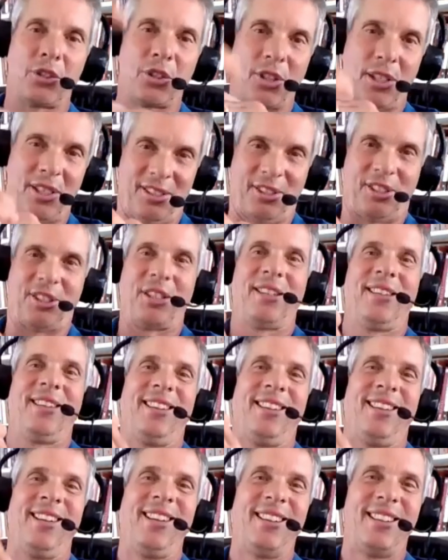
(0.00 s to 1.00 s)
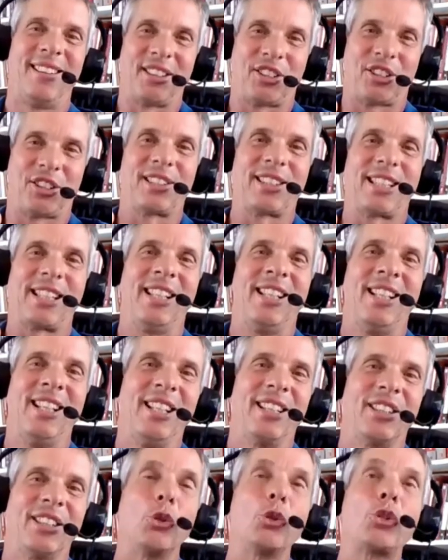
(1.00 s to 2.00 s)
Let's let's let's
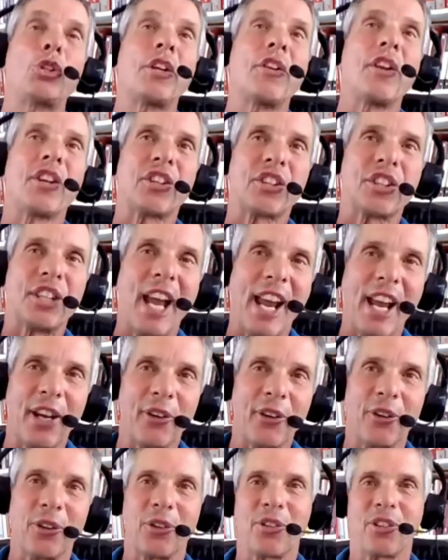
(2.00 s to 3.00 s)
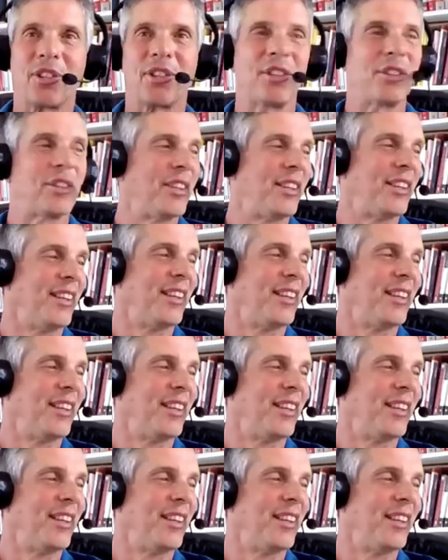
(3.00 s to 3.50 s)
loosen the standards, and